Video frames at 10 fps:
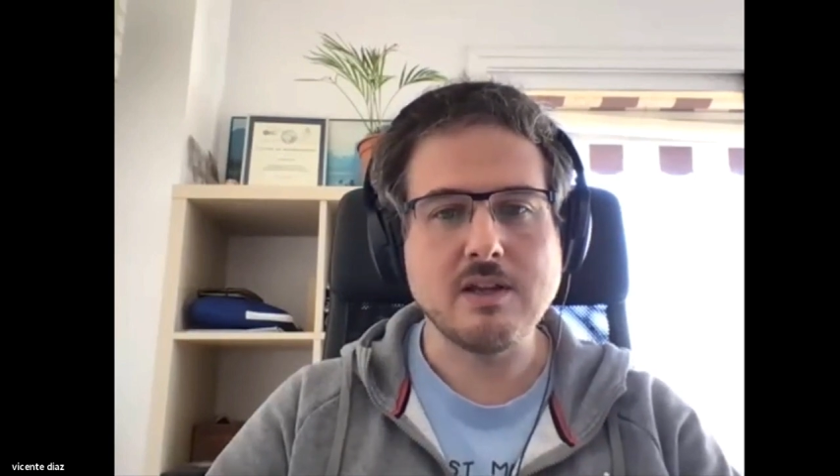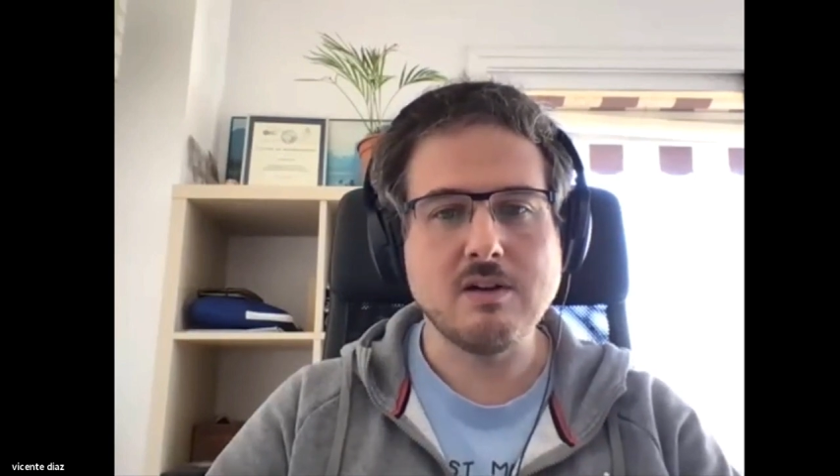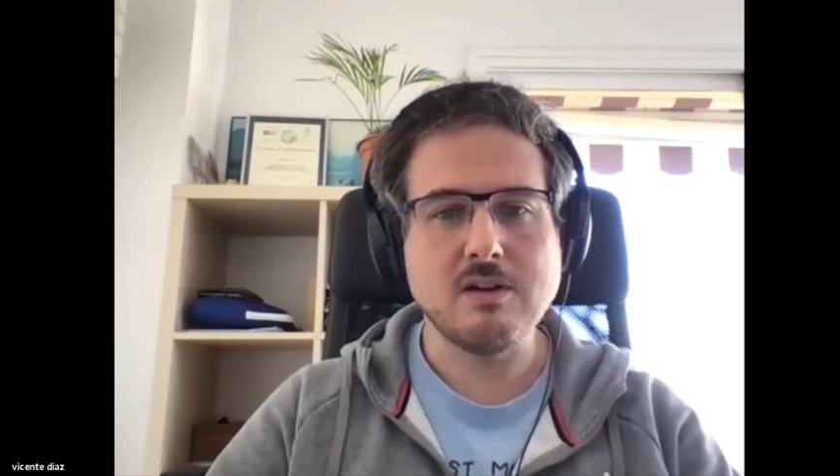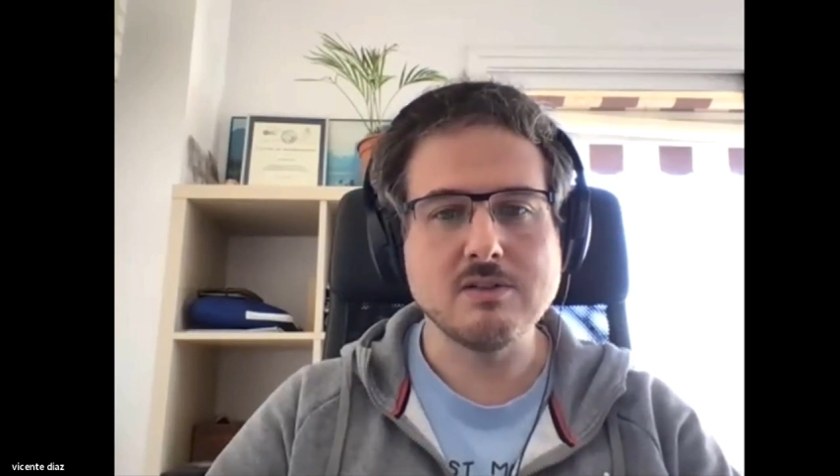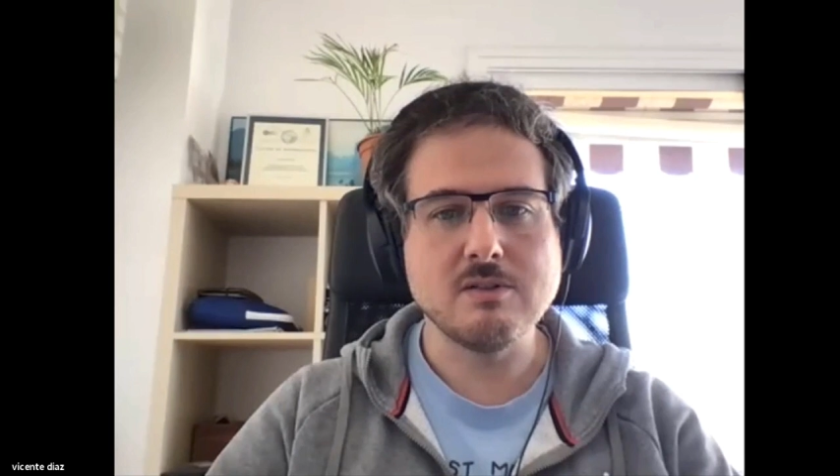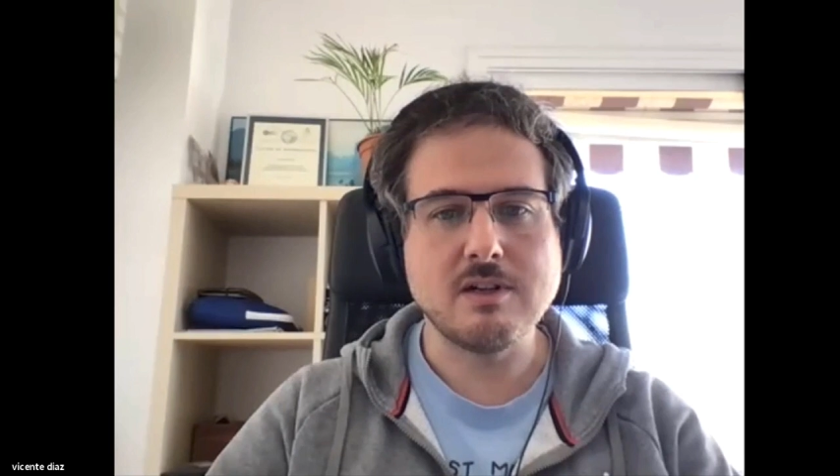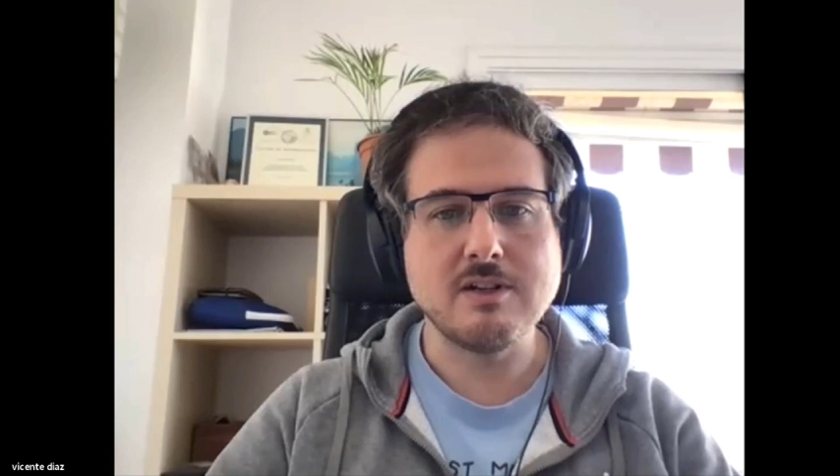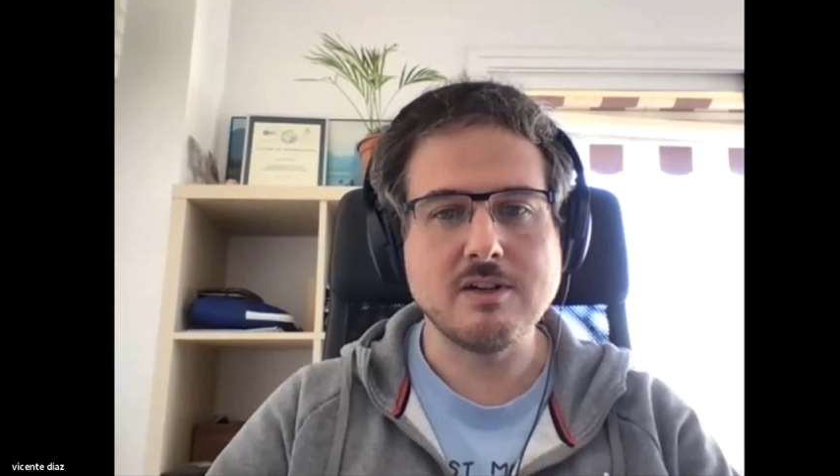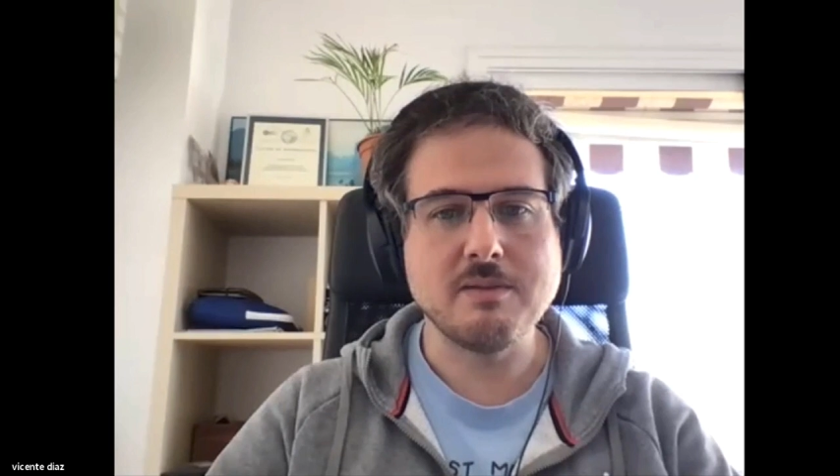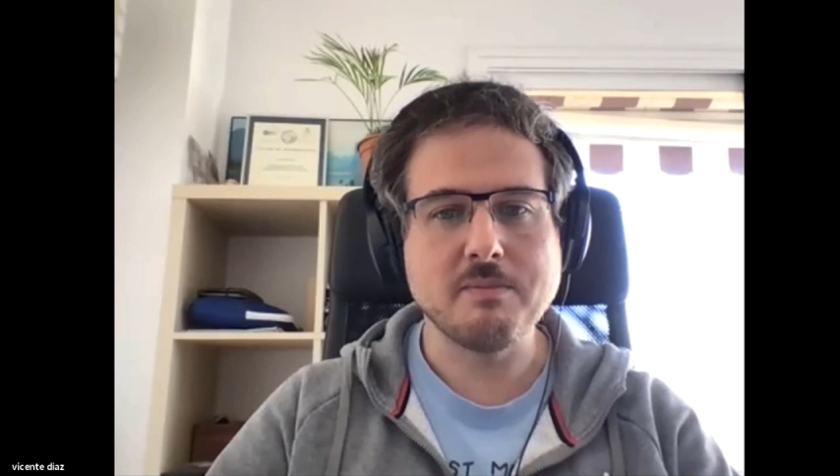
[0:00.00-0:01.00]
odd or
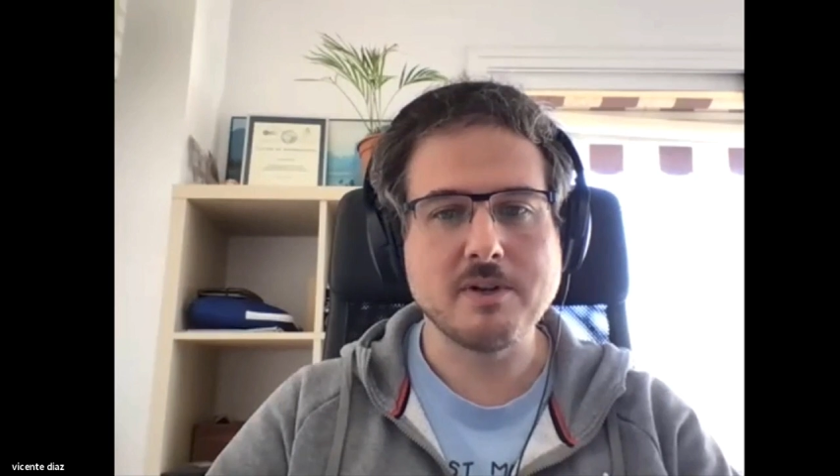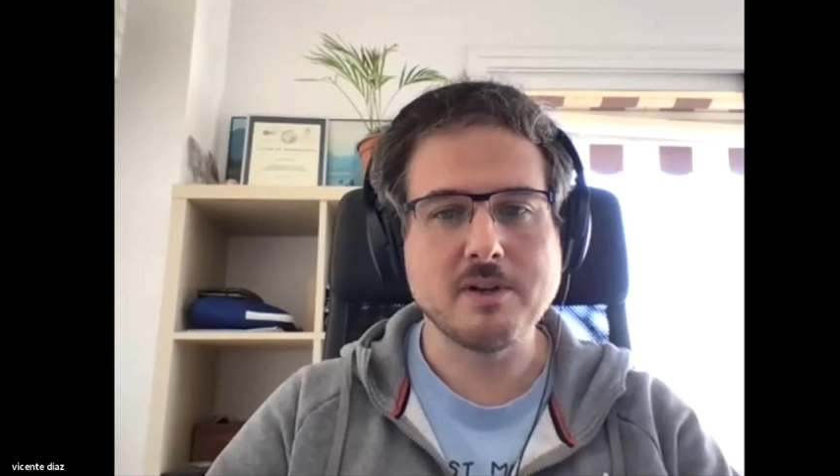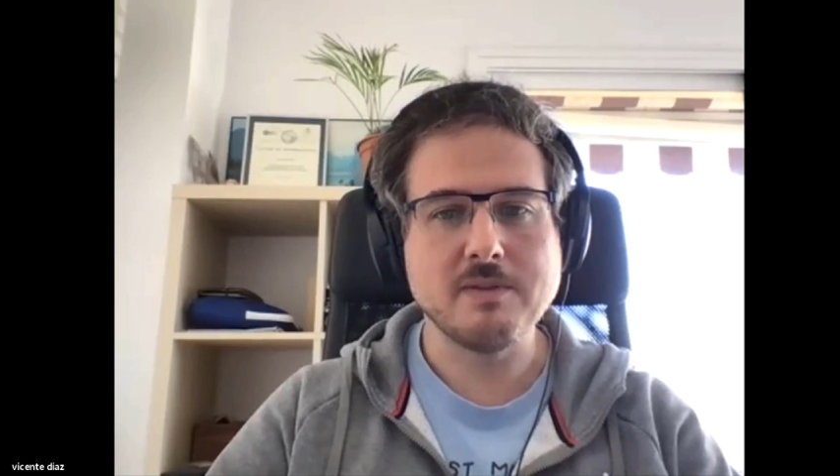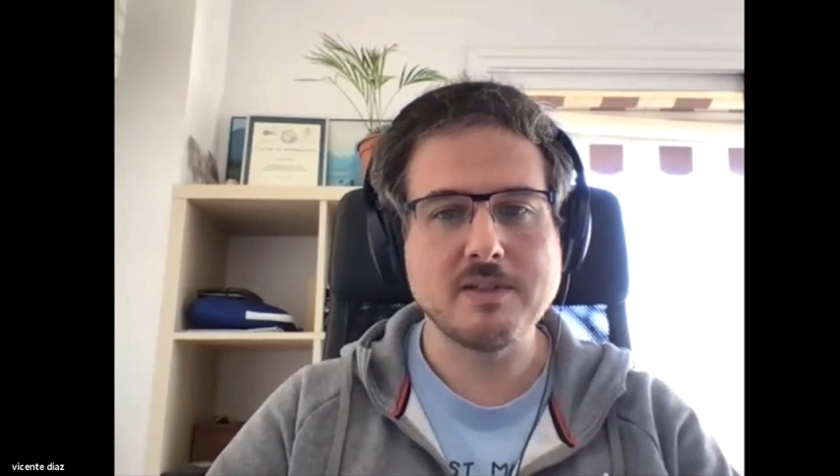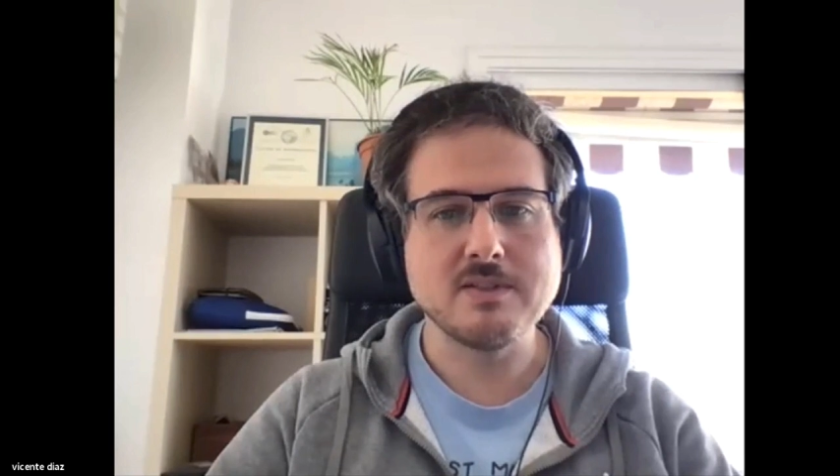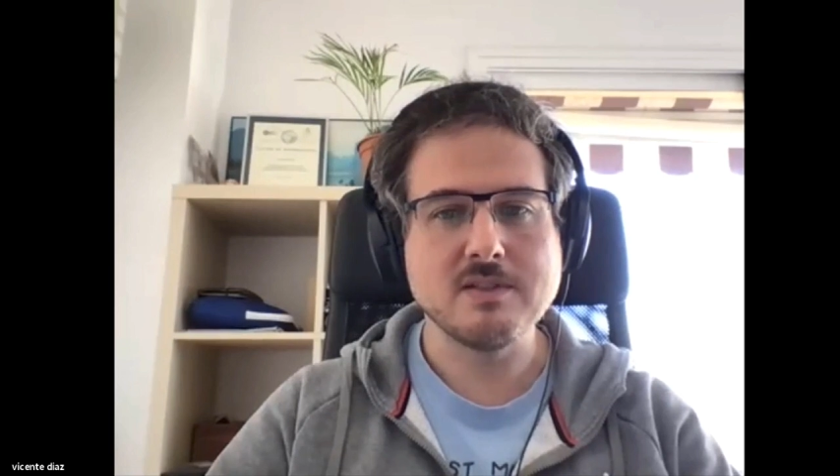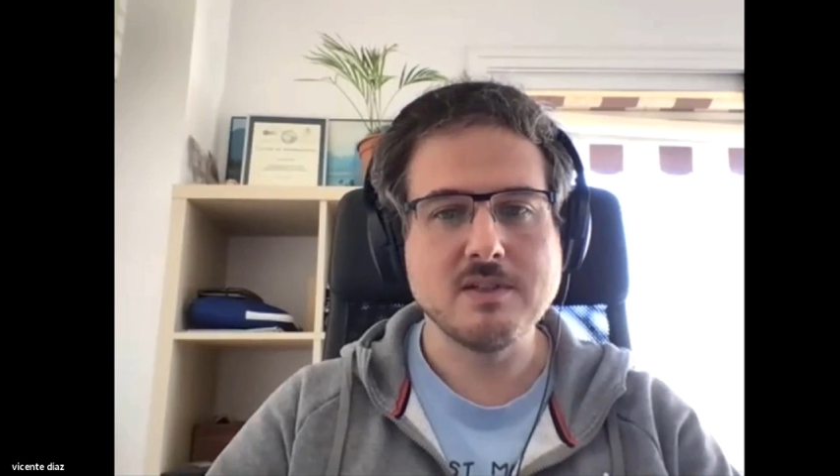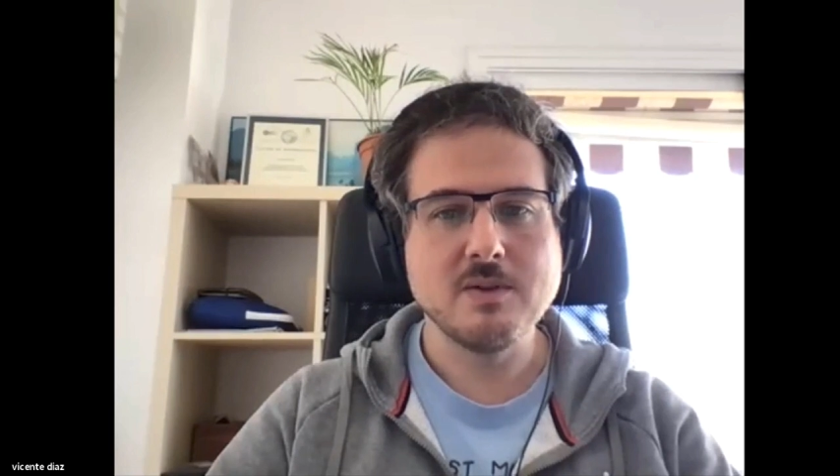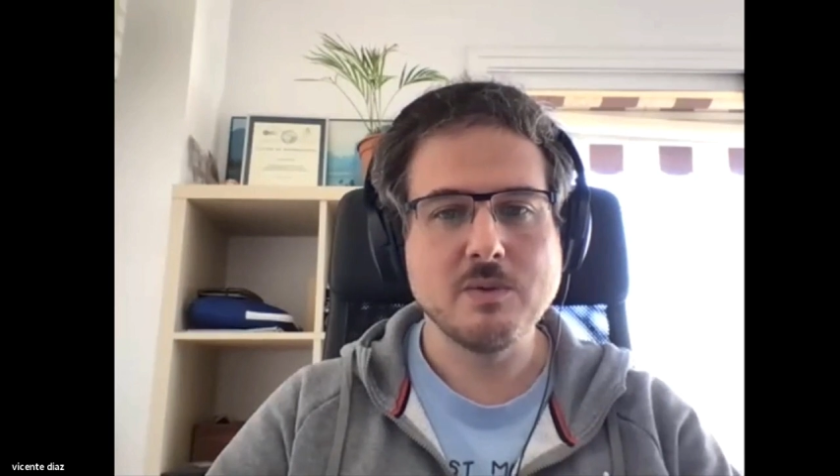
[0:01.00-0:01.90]
annoying problems